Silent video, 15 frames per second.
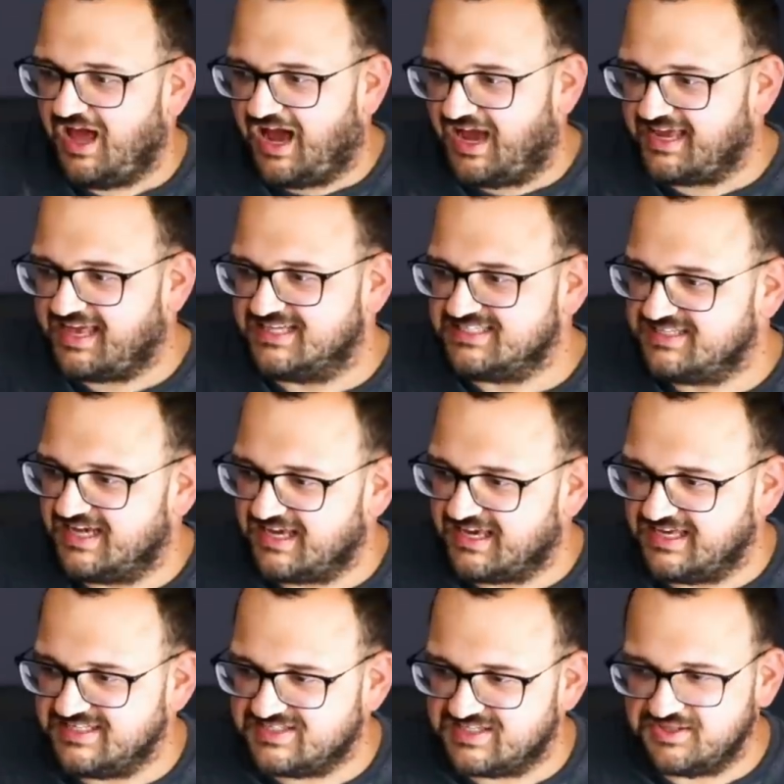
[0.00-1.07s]
I guess, like,
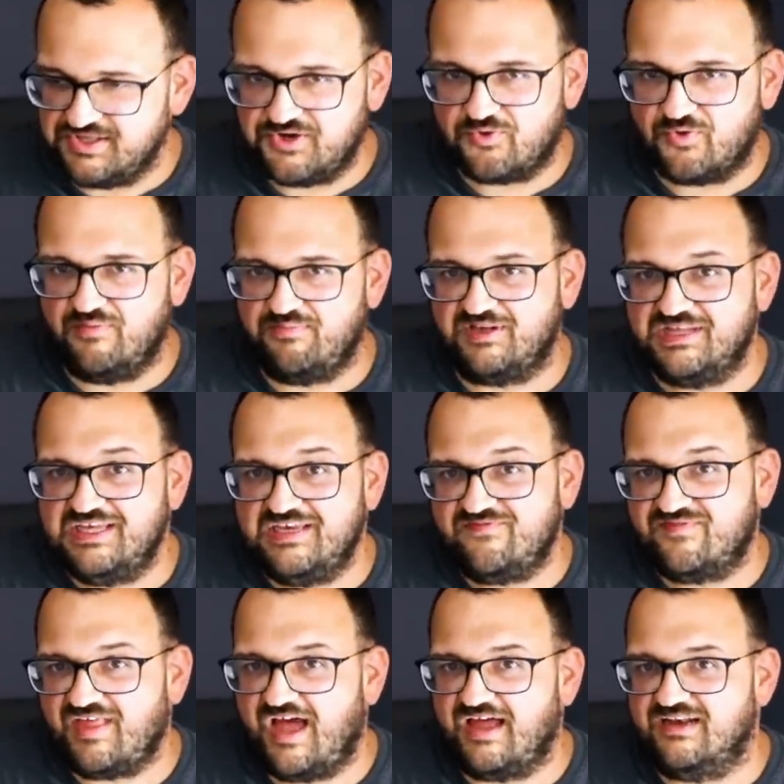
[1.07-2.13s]
is the literal
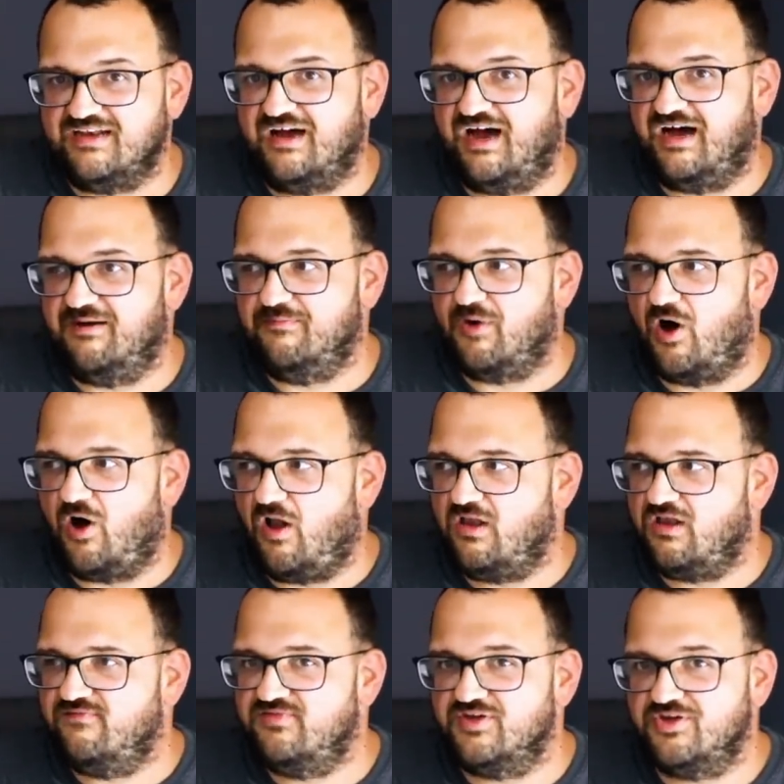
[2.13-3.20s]
belief that
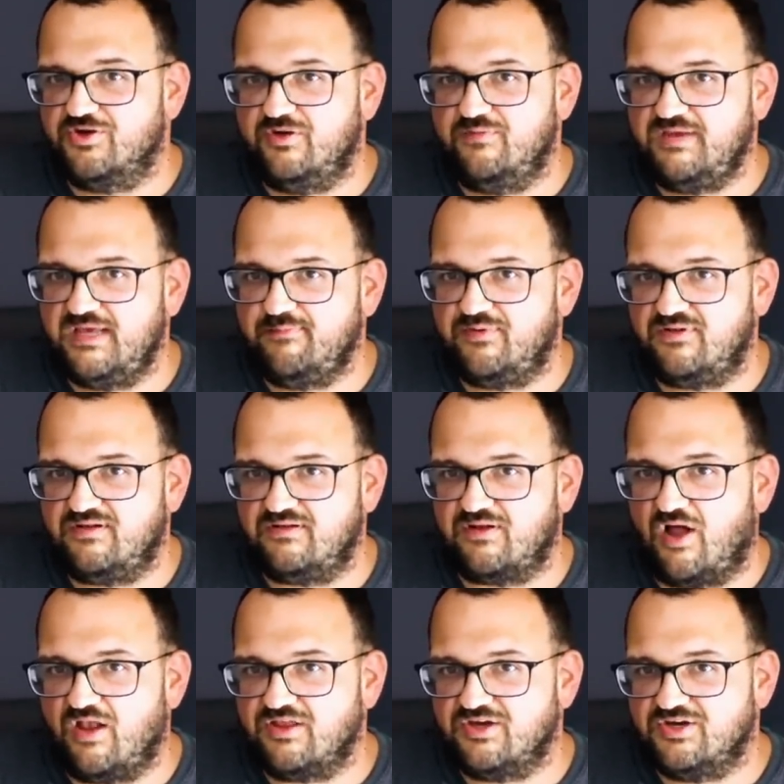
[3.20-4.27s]
all of the good people,
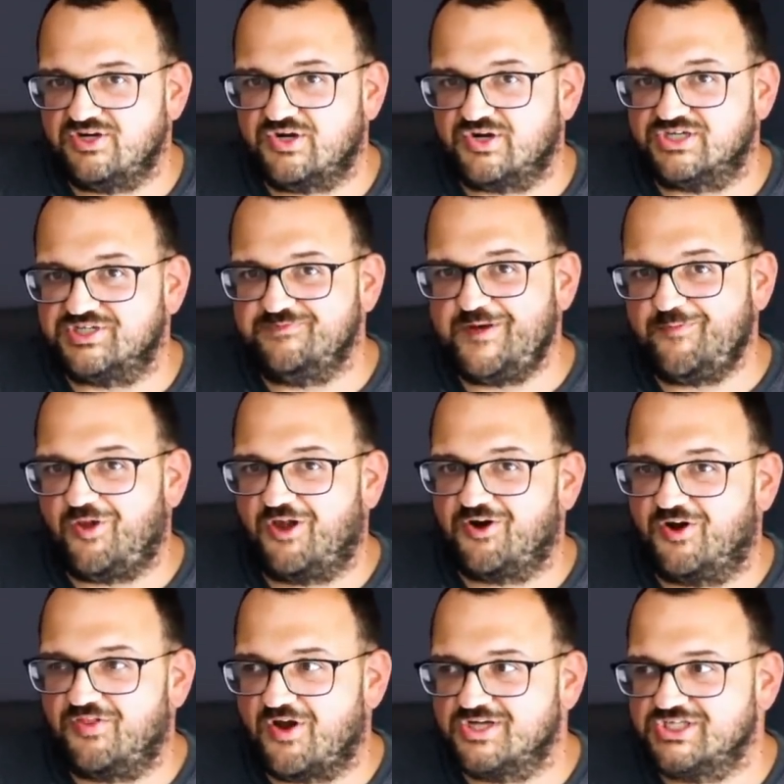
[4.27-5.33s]
all the good Christian people on
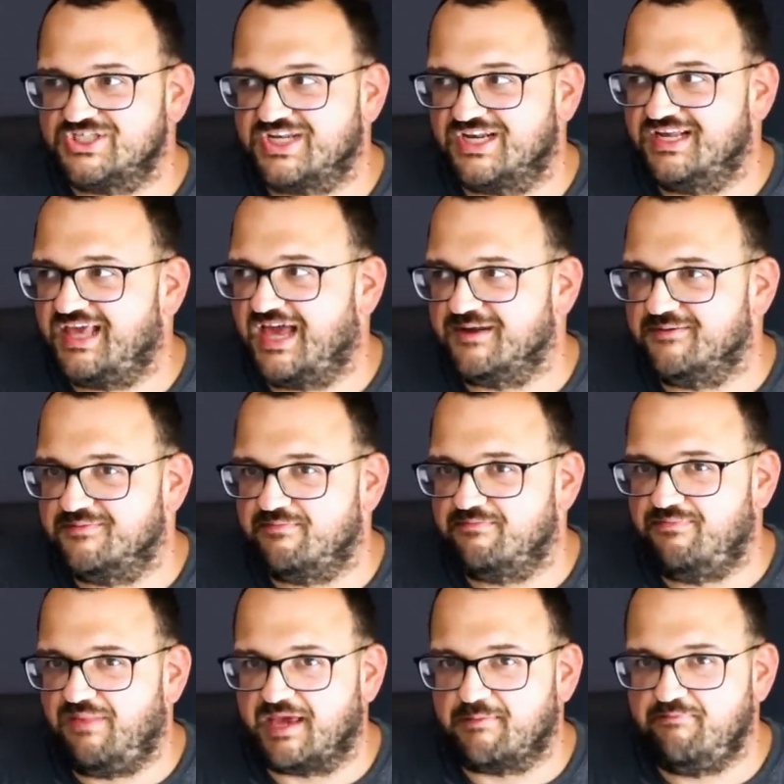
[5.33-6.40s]
earth are just going to get,
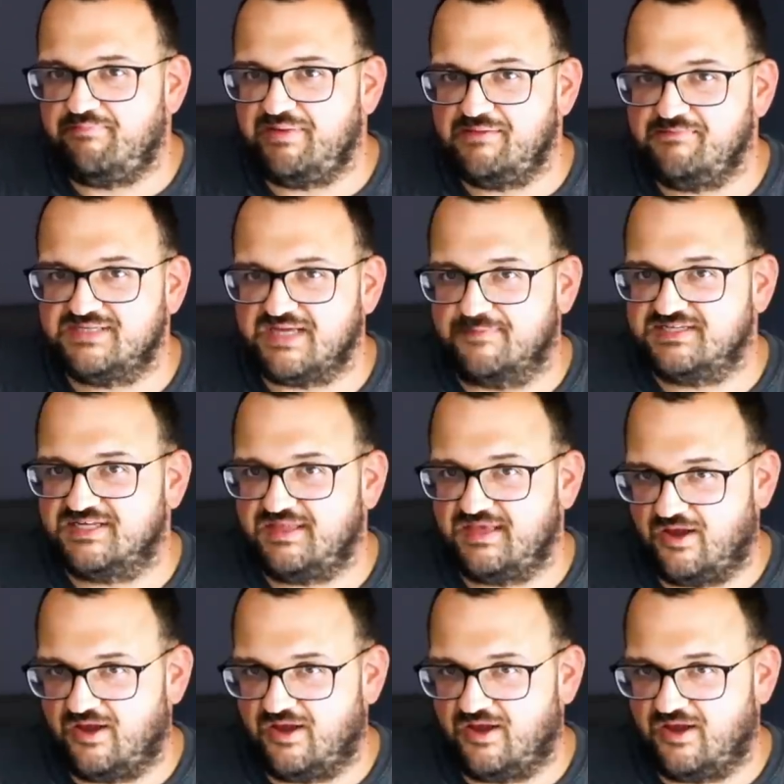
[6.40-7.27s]
like, beamed up to the